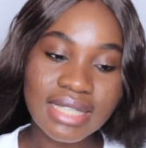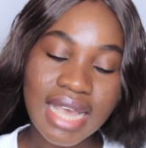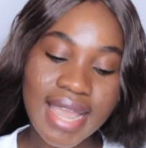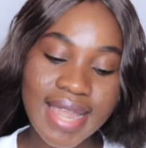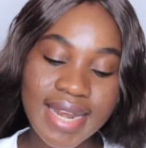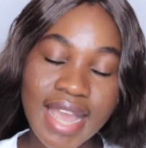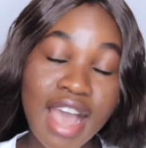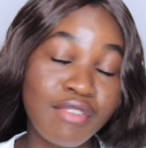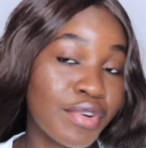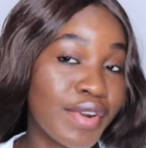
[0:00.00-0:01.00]
And
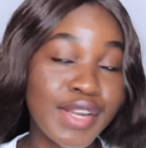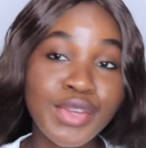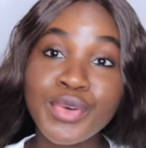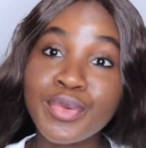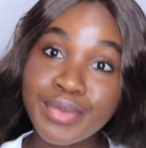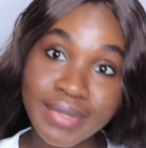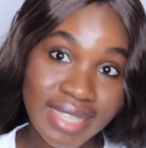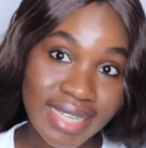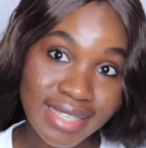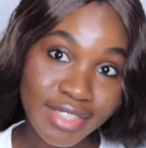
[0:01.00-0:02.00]
I've already
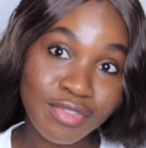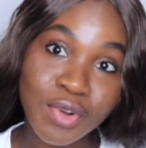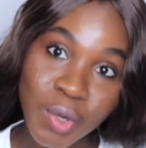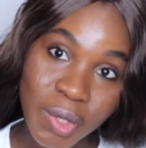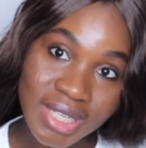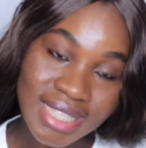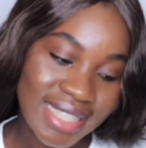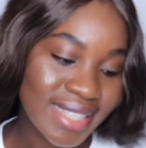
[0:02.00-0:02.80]
opened it, of course.